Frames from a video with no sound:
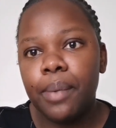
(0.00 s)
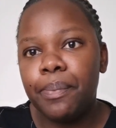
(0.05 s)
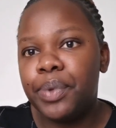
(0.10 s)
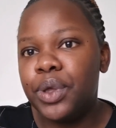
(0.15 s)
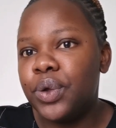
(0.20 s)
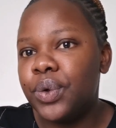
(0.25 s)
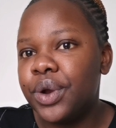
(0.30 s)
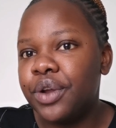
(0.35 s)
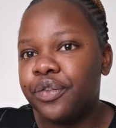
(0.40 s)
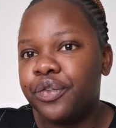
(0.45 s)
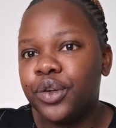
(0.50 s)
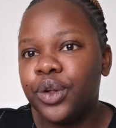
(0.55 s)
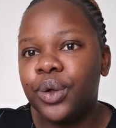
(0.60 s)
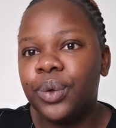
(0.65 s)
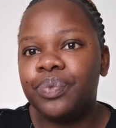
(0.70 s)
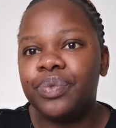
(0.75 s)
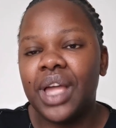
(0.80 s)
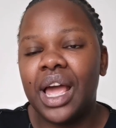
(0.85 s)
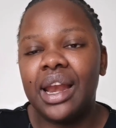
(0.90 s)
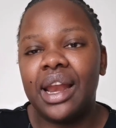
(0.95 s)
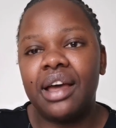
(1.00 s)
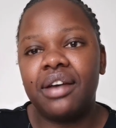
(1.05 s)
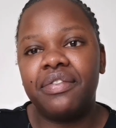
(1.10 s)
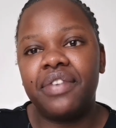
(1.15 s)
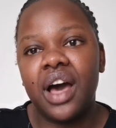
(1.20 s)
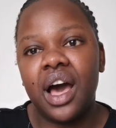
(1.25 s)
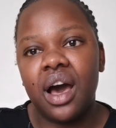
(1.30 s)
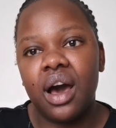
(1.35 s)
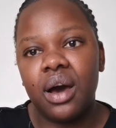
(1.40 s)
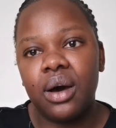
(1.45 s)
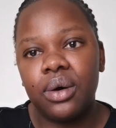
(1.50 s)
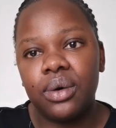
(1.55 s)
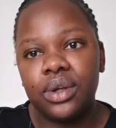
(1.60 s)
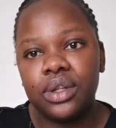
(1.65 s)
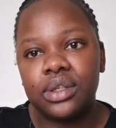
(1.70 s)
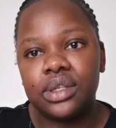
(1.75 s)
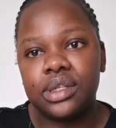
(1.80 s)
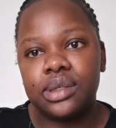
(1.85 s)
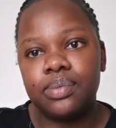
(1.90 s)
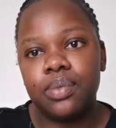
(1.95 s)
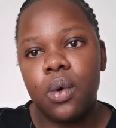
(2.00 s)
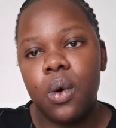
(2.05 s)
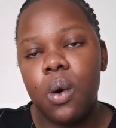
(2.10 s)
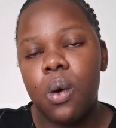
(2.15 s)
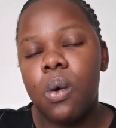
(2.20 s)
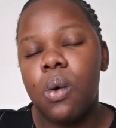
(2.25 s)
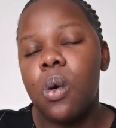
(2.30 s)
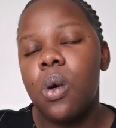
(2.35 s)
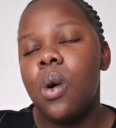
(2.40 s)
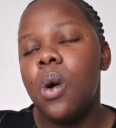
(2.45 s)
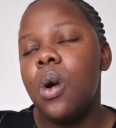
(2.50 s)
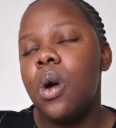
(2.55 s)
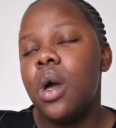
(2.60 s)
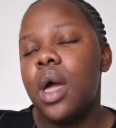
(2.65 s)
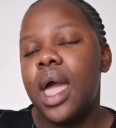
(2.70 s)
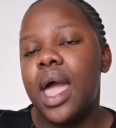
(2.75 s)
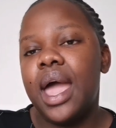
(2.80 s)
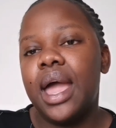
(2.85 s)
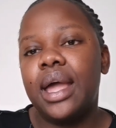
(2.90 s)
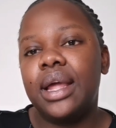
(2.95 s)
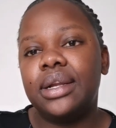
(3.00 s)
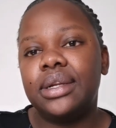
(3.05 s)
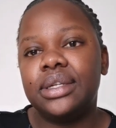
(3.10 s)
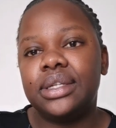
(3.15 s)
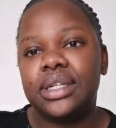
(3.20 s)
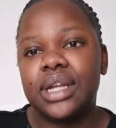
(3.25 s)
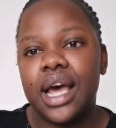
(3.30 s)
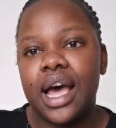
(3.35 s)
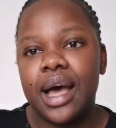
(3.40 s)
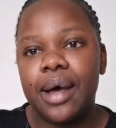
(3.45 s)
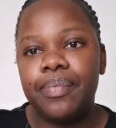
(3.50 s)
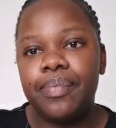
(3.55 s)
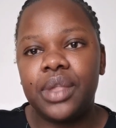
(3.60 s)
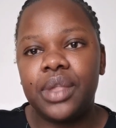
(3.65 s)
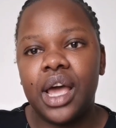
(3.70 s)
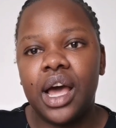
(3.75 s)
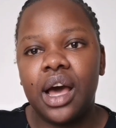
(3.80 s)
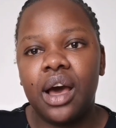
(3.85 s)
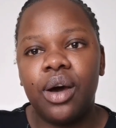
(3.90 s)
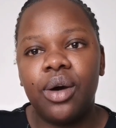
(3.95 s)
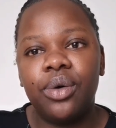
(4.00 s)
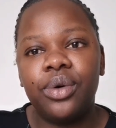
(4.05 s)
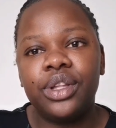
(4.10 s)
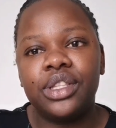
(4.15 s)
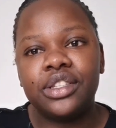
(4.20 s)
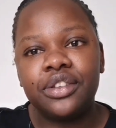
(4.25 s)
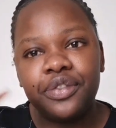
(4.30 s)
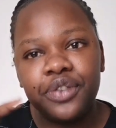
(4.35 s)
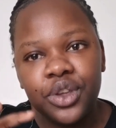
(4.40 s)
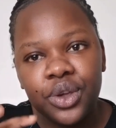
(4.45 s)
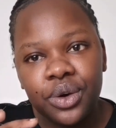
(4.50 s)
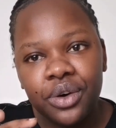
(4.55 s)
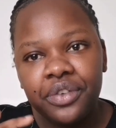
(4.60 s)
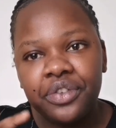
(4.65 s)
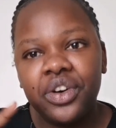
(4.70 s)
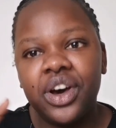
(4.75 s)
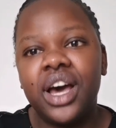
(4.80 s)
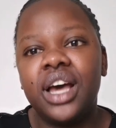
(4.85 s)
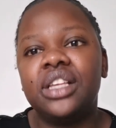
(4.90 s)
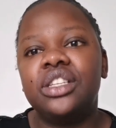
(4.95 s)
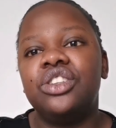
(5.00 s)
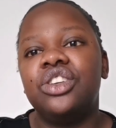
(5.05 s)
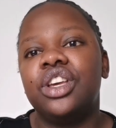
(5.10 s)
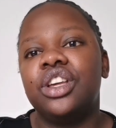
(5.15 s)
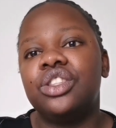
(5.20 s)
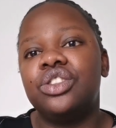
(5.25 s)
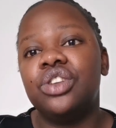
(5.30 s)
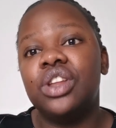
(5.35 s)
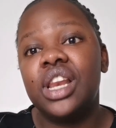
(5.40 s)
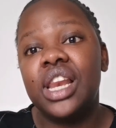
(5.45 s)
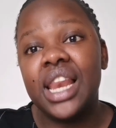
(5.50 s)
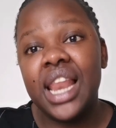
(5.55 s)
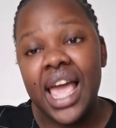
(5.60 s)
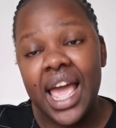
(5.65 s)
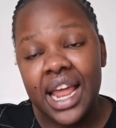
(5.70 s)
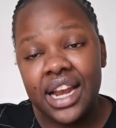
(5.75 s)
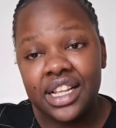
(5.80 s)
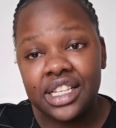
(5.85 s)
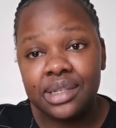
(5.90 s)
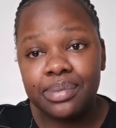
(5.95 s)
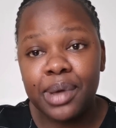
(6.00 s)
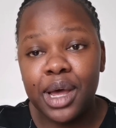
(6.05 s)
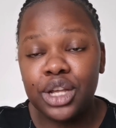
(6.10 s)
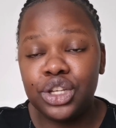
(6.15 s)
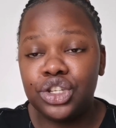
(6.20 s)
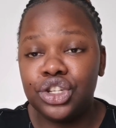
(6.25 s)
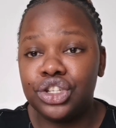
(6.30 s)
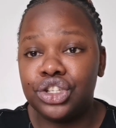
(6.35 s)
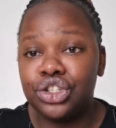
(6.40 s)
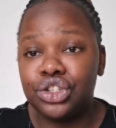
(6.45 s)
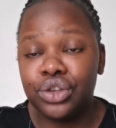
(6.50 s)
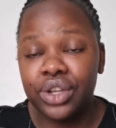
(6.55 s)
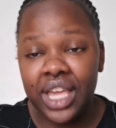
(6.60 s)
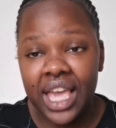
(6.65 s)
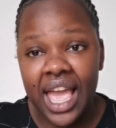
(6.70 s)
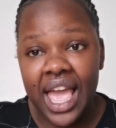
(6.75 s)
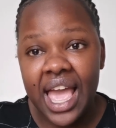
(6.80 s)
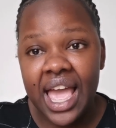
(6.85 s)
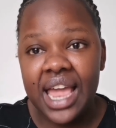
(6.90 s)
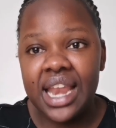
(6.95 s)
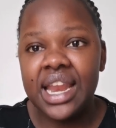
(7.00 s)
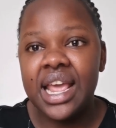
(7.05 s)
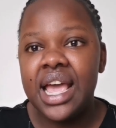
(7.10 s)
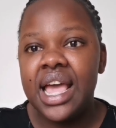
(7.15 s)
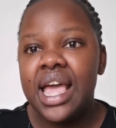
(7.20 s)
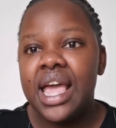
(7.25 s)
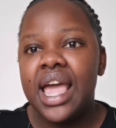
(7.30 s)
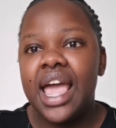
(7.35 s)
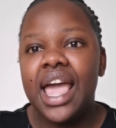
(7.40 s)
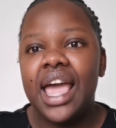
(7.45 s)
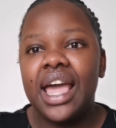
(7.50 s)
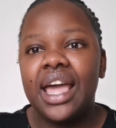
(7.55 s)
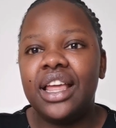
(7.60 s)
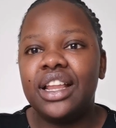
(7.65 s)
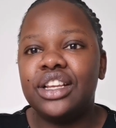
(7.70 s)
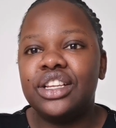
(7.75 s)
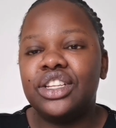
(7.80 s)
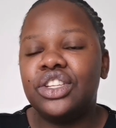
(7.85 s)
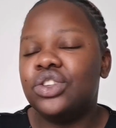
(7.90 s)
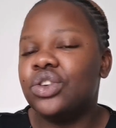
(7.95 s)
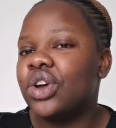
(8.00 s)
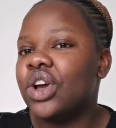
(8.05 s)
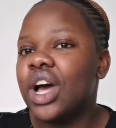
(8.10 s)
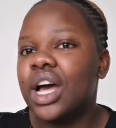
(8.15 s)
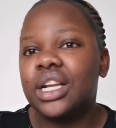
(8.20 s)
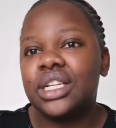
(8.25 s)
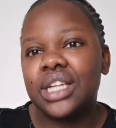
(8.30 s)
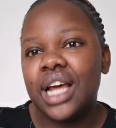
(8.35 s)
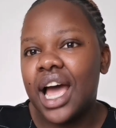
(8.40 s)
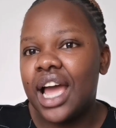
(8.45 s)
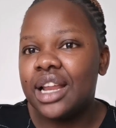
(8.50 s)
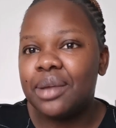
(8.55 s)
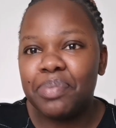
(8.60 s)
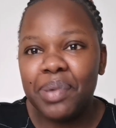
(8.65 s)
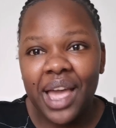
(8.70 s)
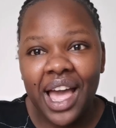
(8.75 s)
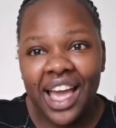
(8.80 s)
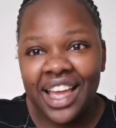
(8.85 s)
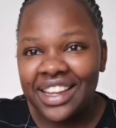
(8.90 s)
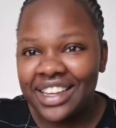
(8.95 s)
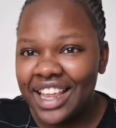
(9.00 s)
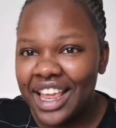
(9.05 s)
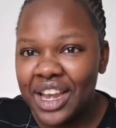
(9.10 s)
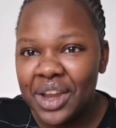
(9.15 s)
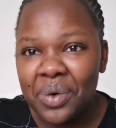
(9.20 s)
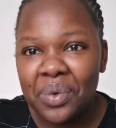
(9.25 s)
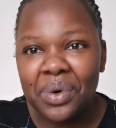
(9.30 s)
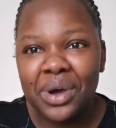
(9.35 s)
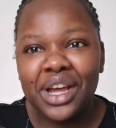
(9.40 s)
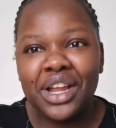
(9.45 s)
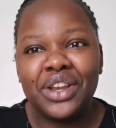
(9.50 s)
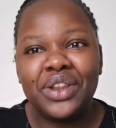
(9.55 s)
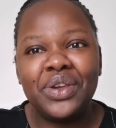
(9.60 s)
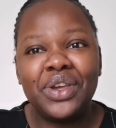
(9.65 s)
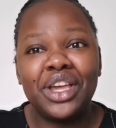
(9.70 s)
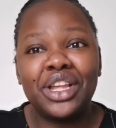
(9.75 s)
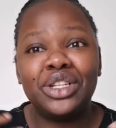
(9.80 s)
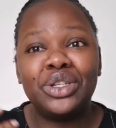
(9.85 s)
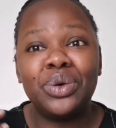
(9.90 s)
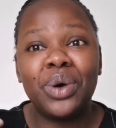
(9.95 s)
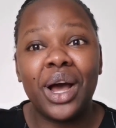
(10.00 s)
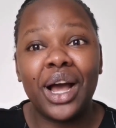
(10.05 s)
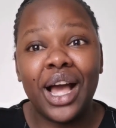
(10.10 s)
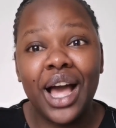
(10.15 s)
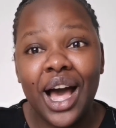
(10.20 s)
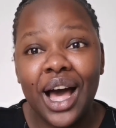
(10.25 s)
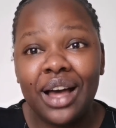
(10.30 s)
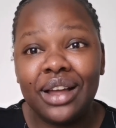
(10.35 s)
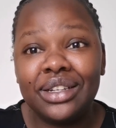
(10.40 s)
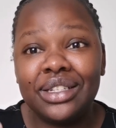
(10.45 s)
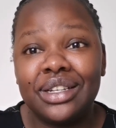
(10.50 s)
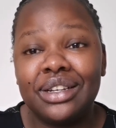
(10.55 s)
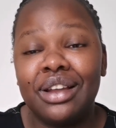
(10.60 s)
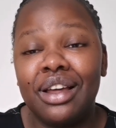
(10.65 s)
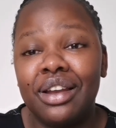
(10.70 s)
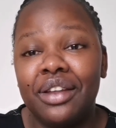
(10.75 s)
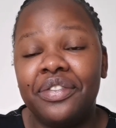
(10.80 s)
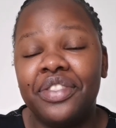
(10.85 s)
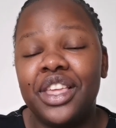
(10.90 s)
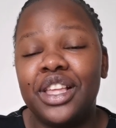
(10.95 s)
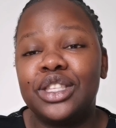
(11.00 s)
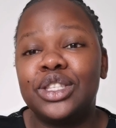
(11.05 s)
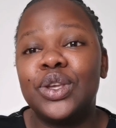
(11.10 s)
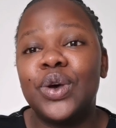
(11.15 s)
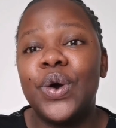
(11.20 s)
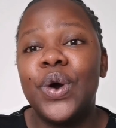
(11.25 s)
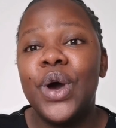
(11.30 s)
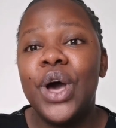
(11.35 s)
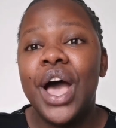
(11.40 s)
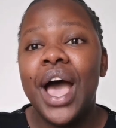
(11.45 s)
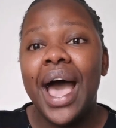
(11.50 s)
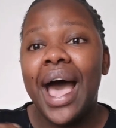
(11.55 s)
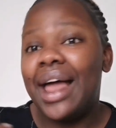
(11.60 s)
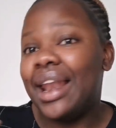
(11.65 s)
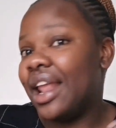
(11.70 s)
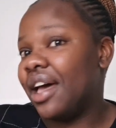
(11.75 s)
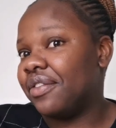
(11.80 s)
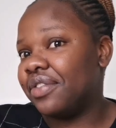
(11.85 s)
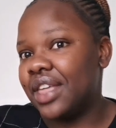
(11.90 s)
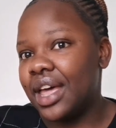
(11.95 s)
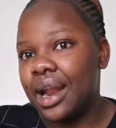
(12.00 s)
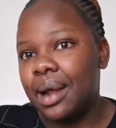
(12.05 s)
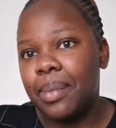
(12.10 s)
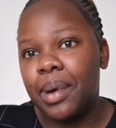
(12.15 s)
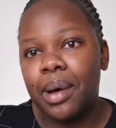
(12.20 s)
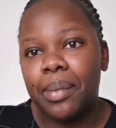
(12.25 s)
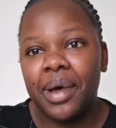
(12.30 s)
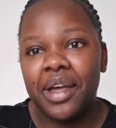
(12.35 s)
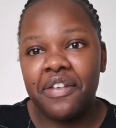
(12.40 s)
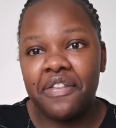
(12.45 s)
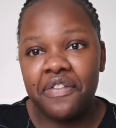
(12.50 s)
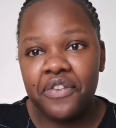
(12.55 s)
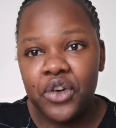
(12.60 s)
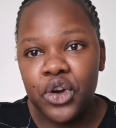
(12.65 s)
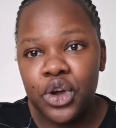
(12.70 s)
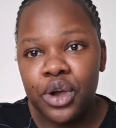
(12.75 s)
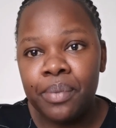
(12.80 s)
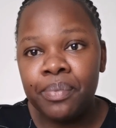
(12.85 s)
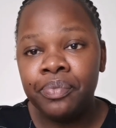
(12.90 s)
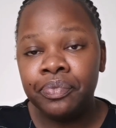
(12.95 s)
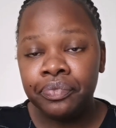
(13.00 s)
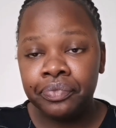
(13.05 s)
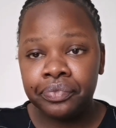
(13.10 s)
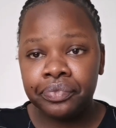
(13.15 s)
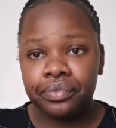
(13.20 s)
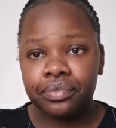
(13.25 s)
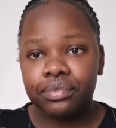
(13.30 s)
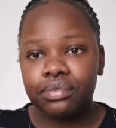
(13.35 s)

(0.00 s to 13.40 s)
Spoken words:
Beautiful. I love how it's small and how it's a few of us. You get to learn as much as you can, and you can't hide behind anyone. You get to account and all of that. So I love that about my firm.